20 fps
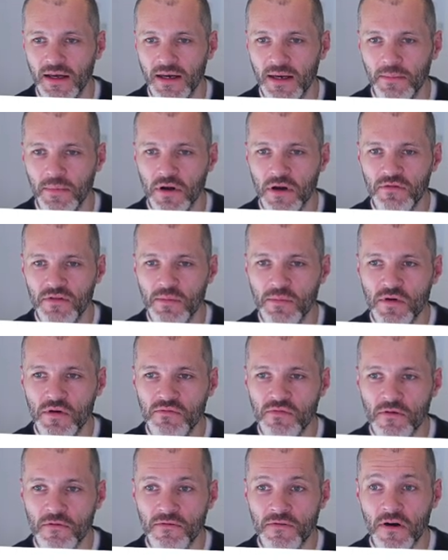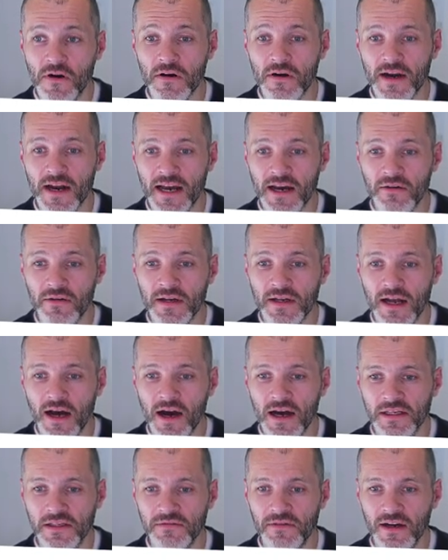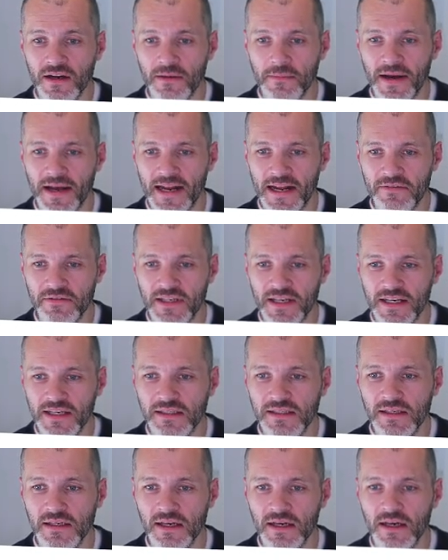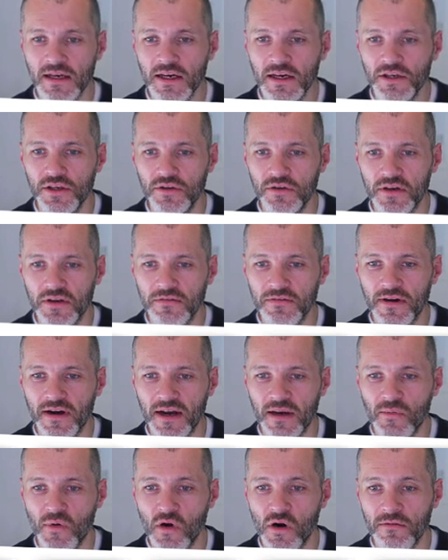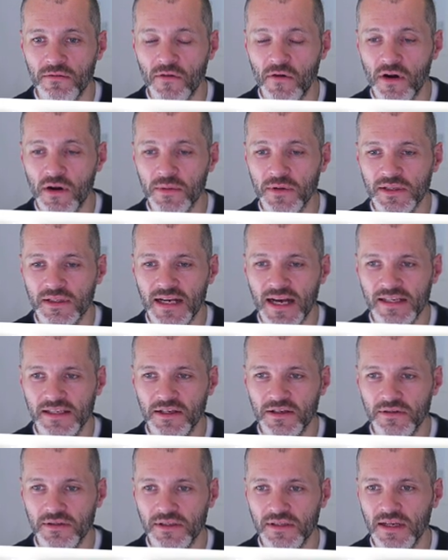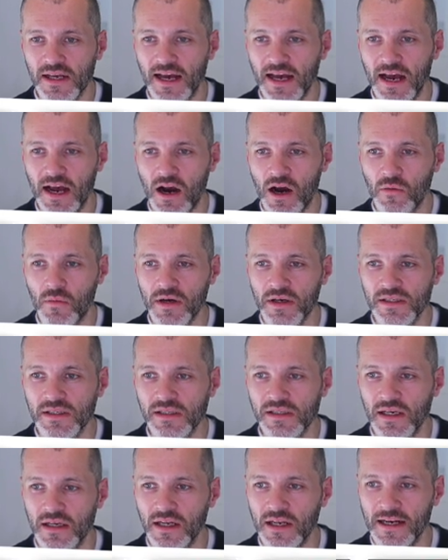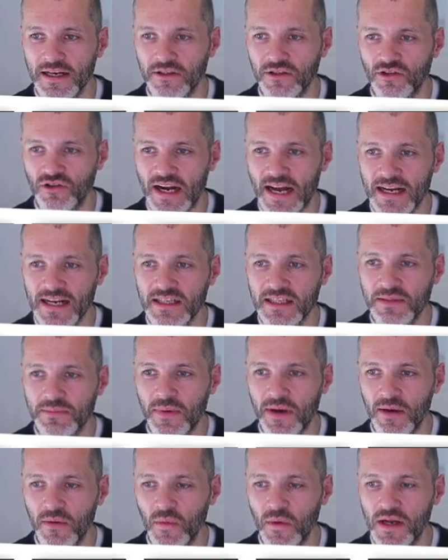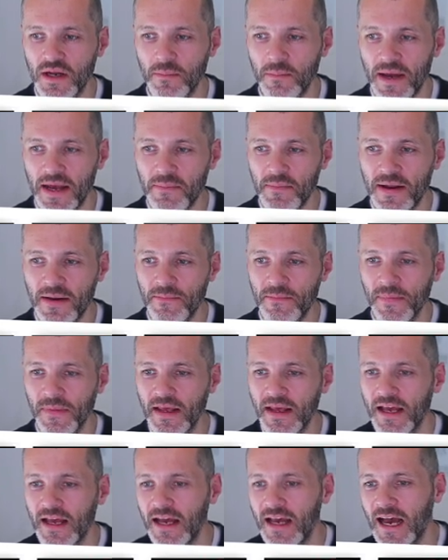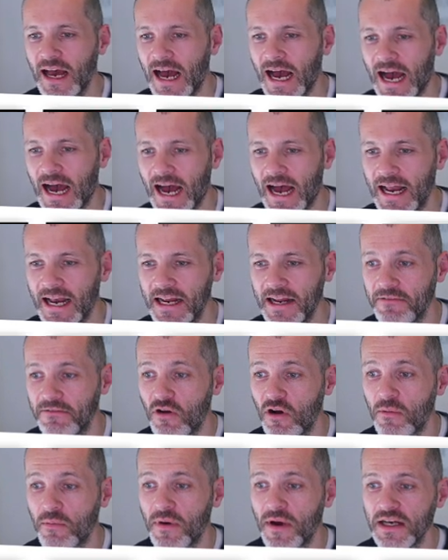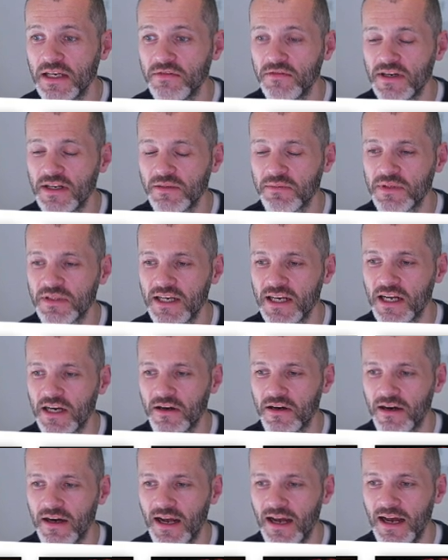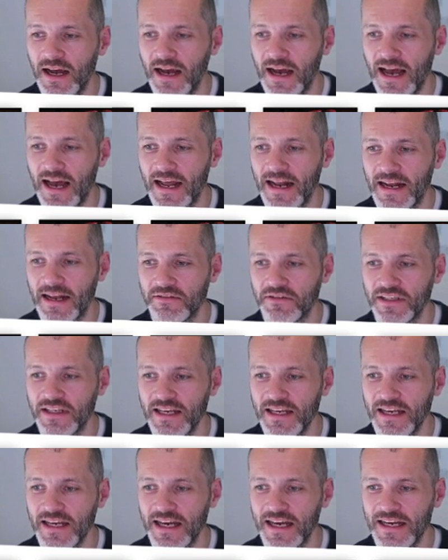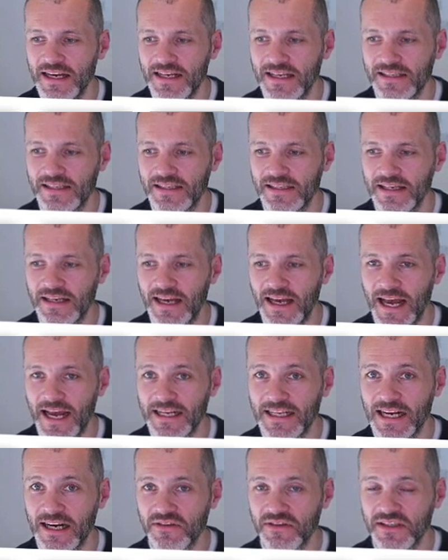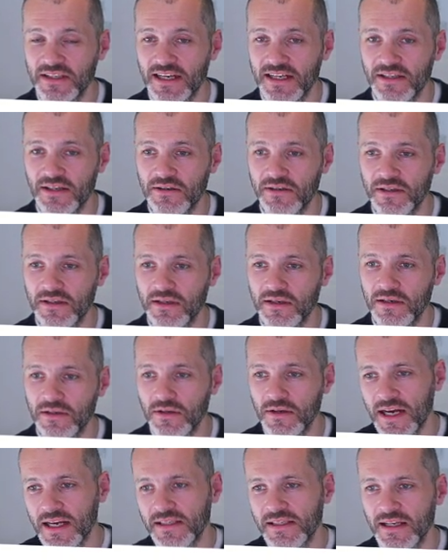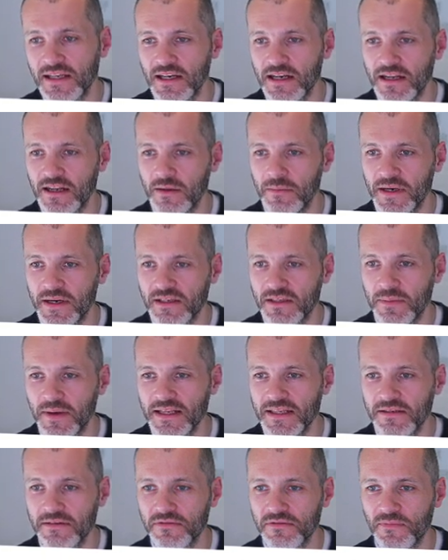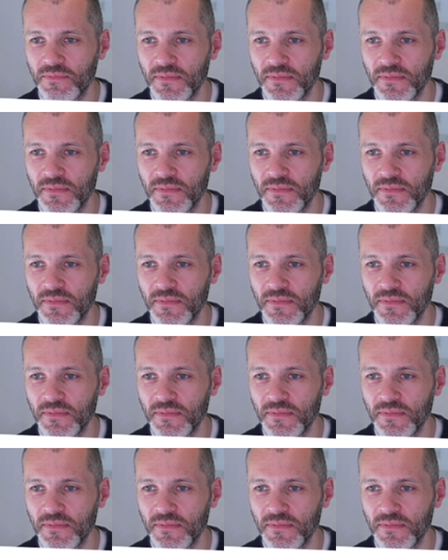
But if you move further down, the highest volume NFTs, you can find more affordable Tezos artworks like Dragons by William Mapen. And the floor price for this particular NFT is 8,000 Tezos. So that's still a little bit expensive.